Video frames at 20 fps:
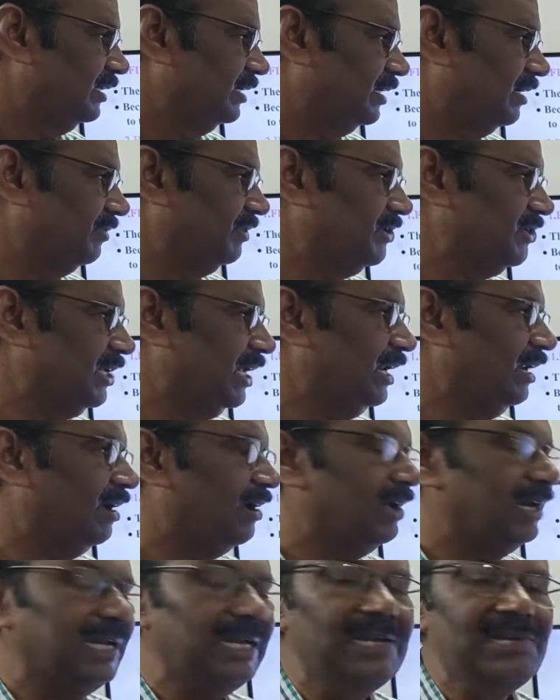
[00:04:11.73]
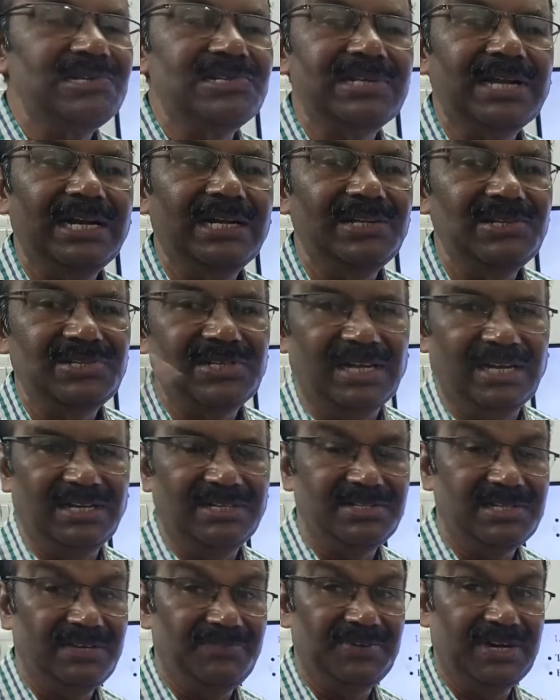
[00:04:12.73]
of the cell or inside the cell.
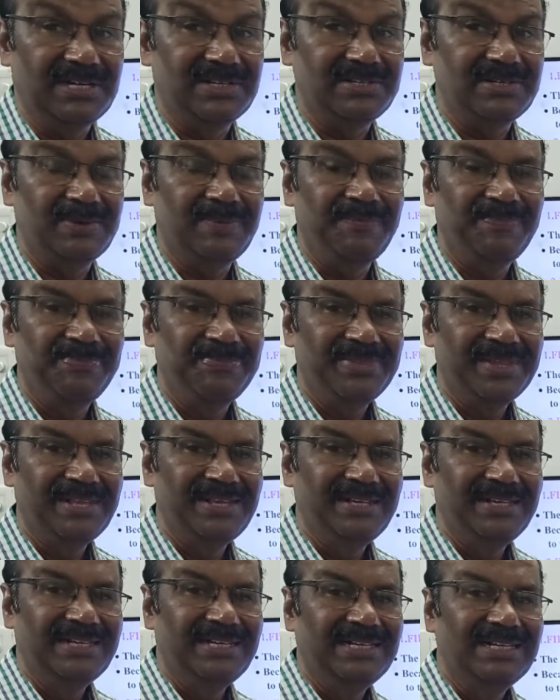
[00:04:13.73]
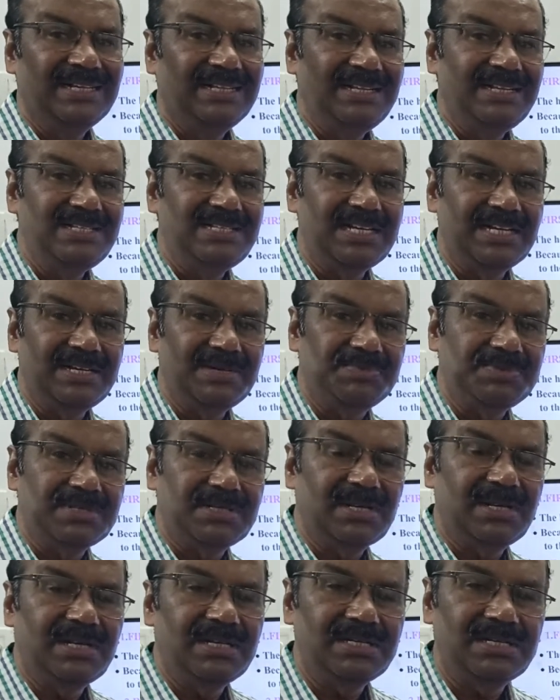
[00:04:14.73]
See friends, these
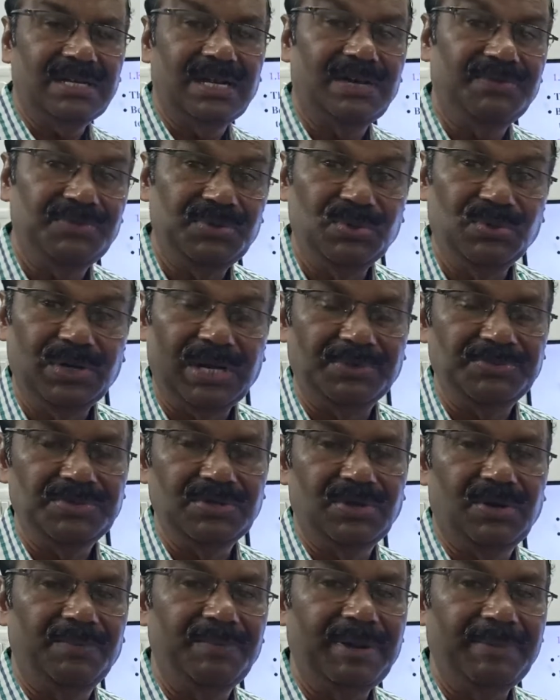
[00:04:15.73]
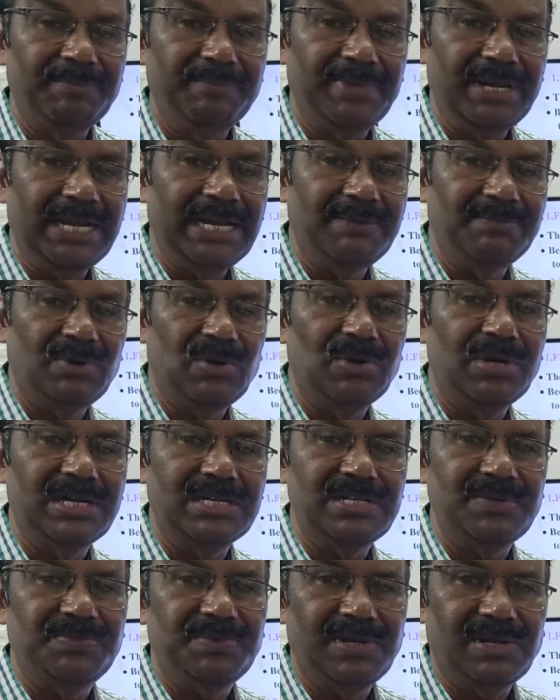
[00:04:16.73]
receptors are of two types, you know, membrane bound
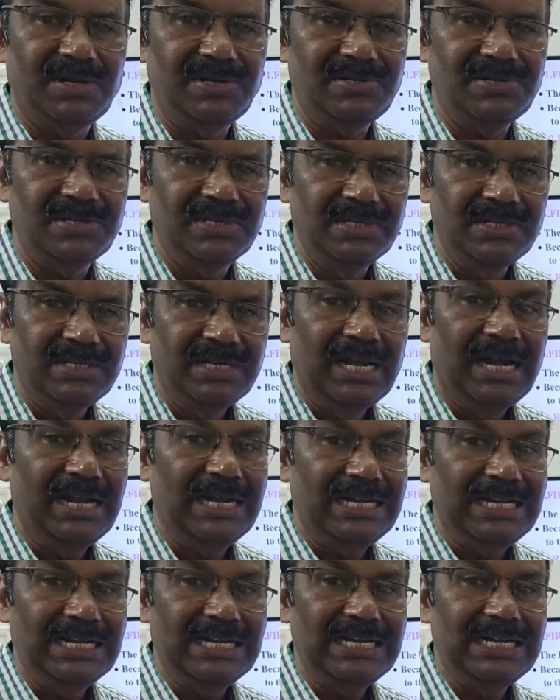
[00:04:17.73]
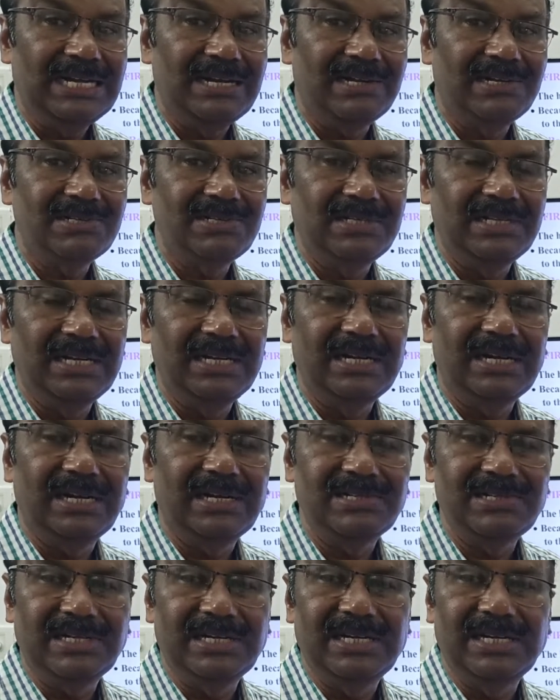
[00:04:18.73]
receptors and
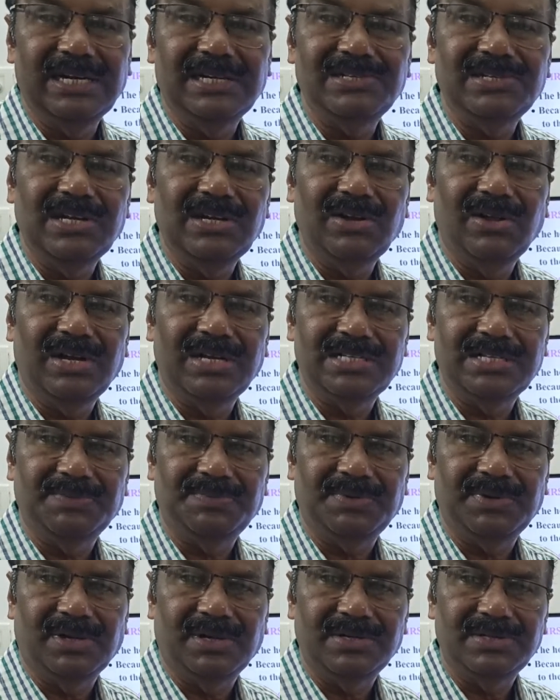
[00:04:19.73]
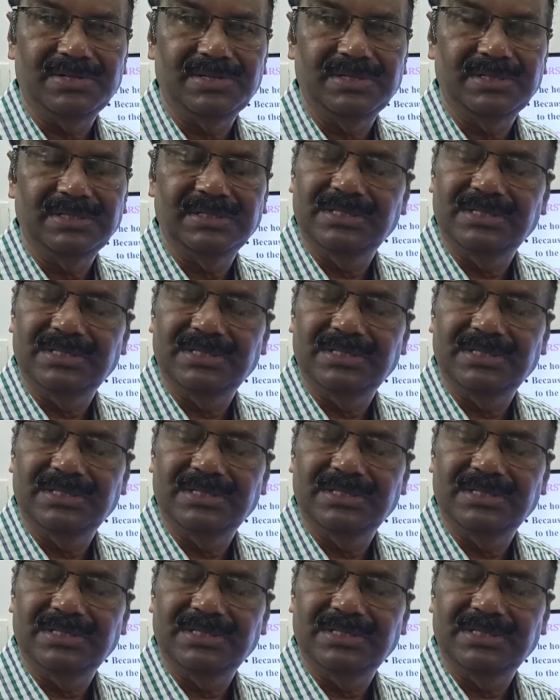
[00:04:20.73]
intracellular receptors.